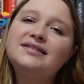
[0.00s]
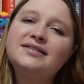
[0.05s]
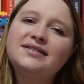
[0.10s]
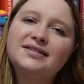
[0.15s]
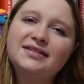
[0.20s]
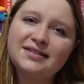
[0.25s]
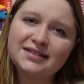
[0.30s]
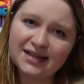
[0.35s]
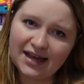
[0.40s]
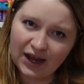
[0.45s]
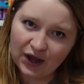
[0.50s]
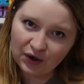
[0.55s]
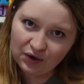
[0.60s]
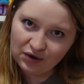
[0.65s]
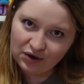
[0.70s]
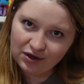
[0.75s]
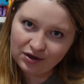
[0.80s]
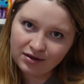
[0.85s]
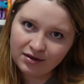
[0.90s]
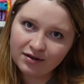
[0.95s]

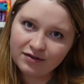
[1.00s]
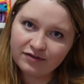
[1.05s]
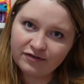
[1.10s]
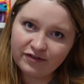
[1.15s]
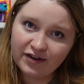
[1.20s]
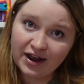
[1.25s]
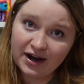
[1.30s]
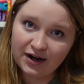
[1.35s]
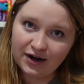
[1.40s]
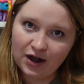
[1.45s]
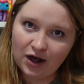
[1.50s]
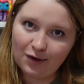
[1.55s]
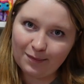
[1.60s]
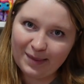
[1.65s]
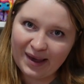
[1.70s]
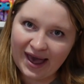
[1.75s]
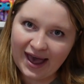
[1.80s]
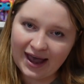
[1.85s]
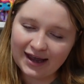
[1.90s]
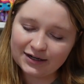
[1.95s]
single fentanyl
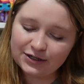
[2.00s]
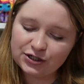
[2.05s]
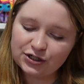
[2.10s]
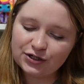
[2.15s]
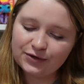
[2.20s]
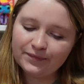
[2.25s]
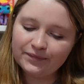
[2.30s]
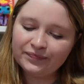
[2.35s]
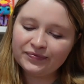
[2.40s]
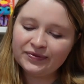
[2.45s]
patch.